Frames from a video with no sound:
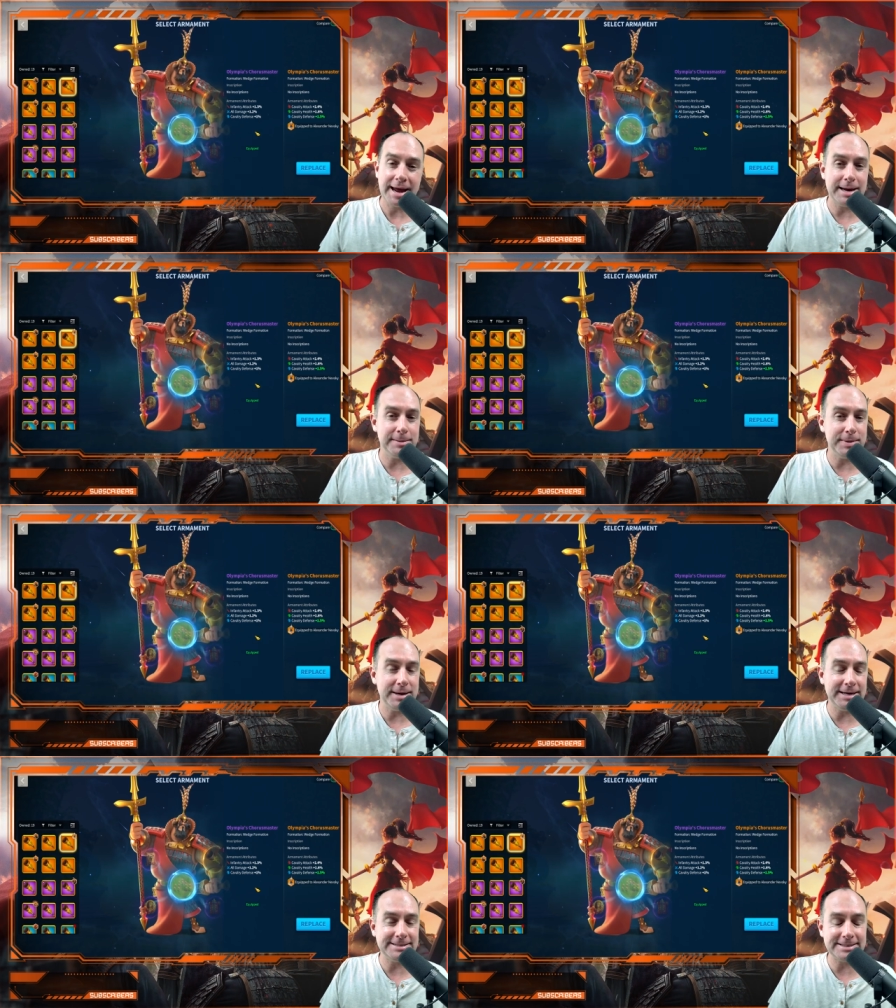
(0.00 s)
and
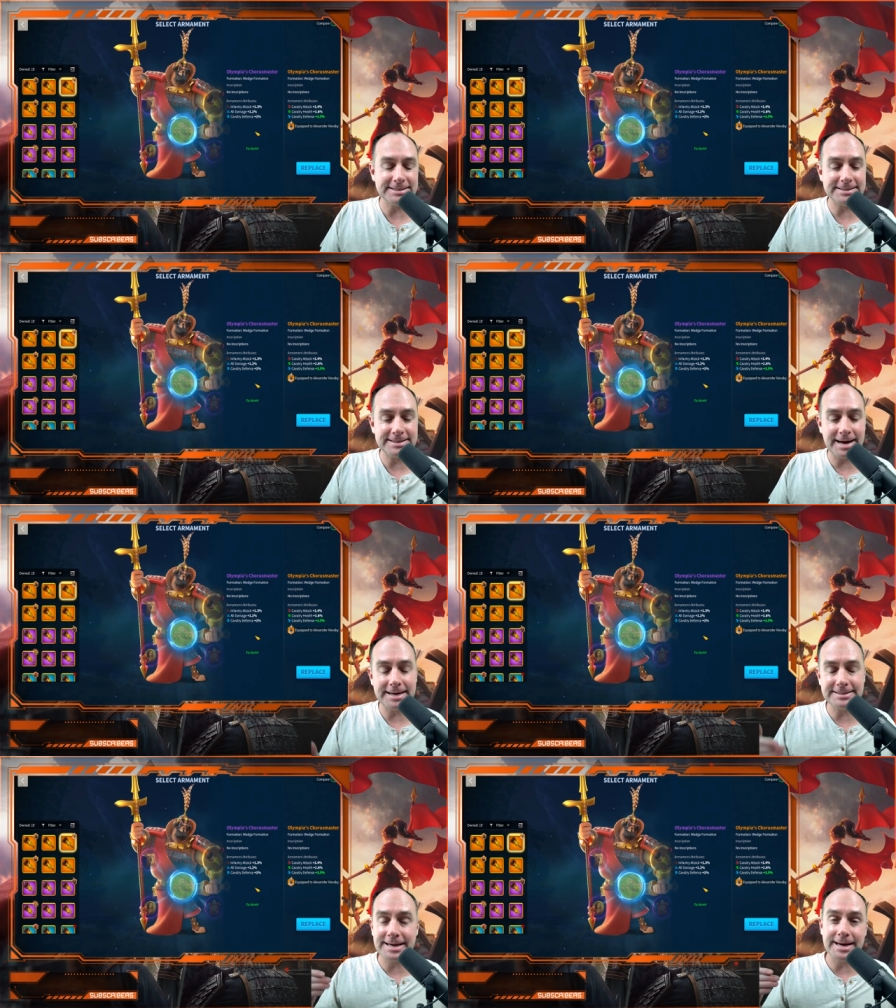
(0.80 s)
basic
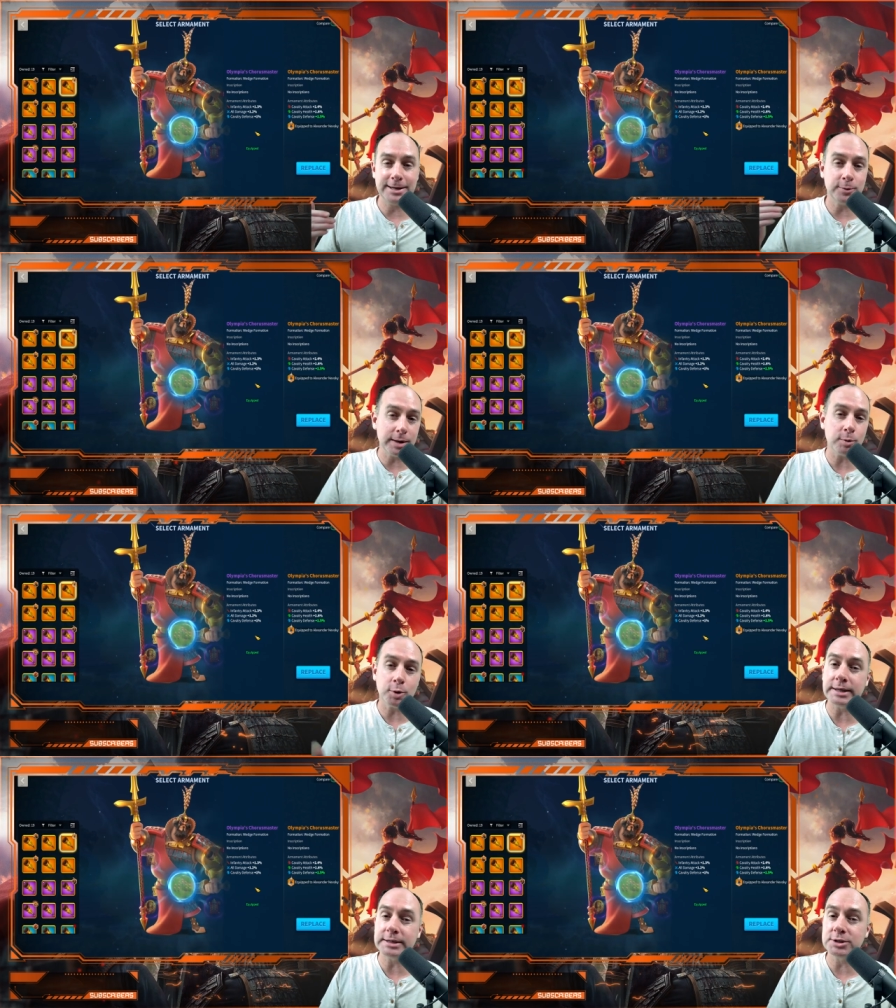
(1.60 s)
stats. And credit where
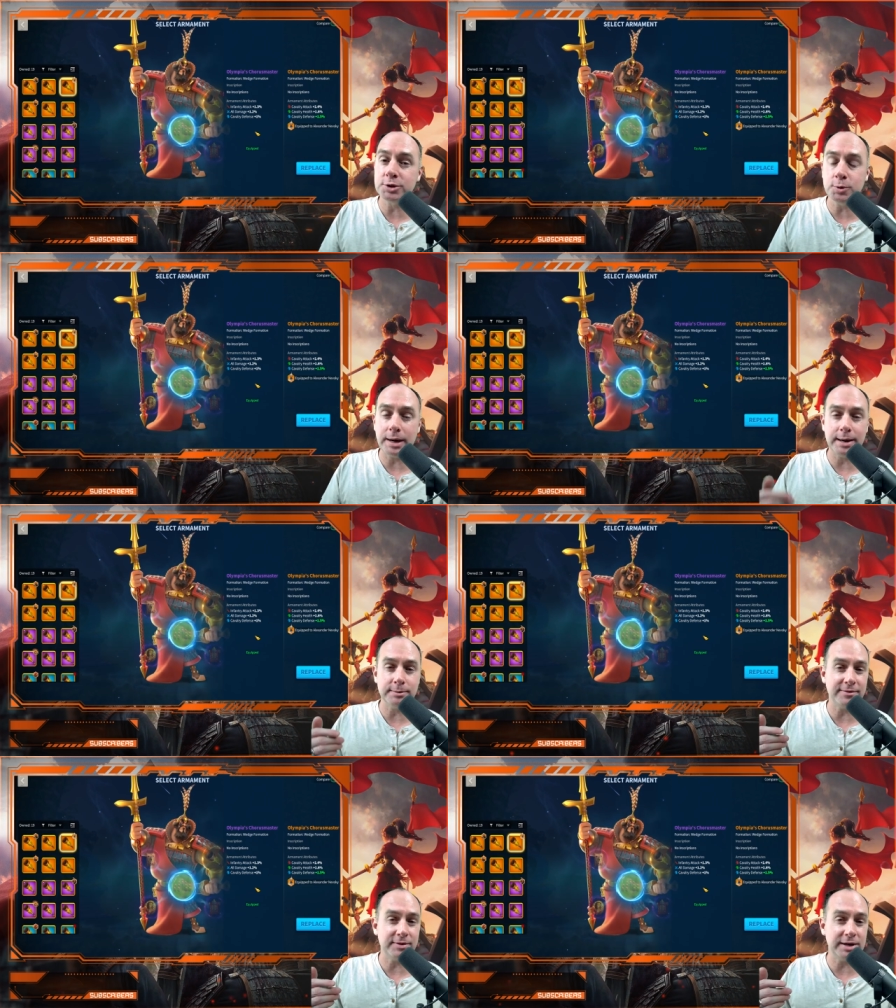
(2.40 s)
credit's due, I
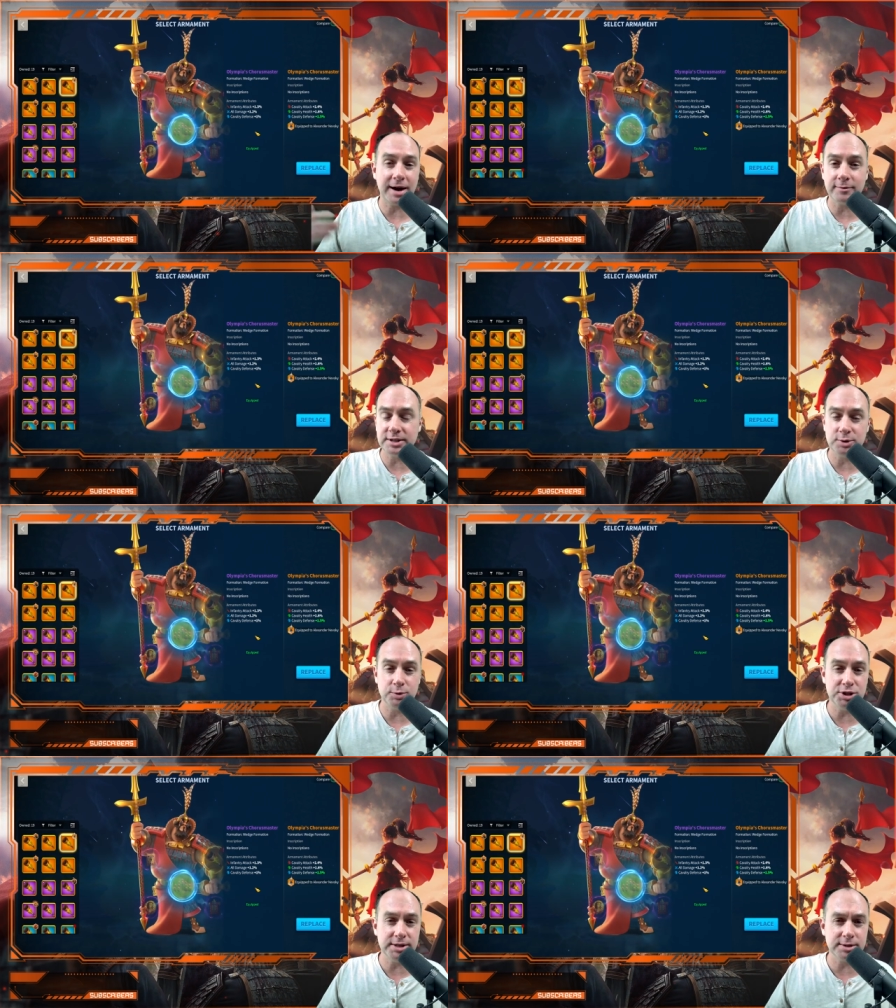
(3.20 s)
was having a conversation
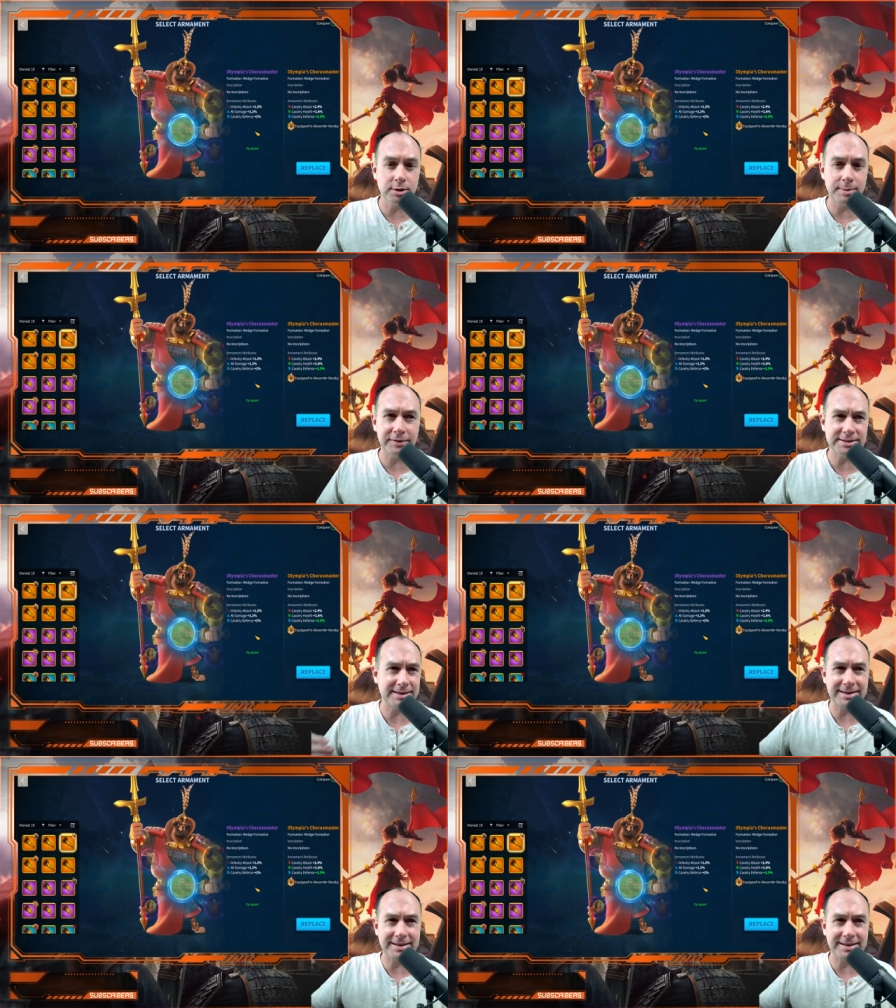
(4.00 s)
with Chisgule about this.